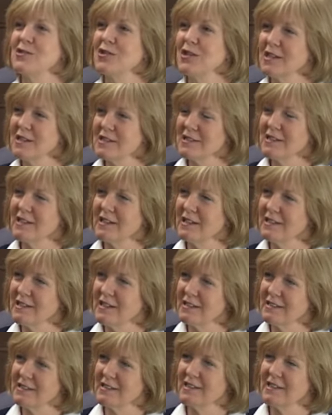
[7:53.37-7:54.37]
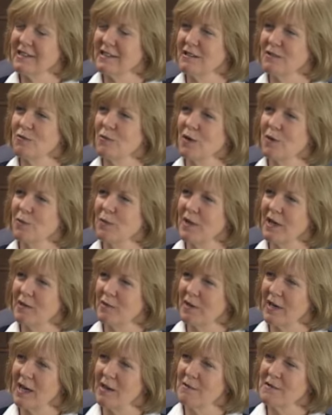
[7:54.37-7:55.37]
just like they did
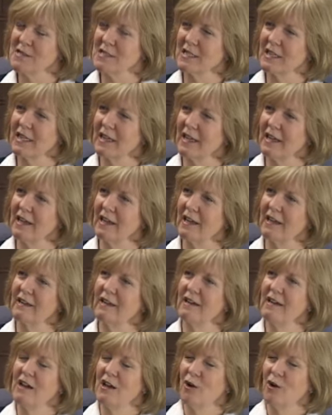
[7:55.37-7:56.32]
when I was a kid.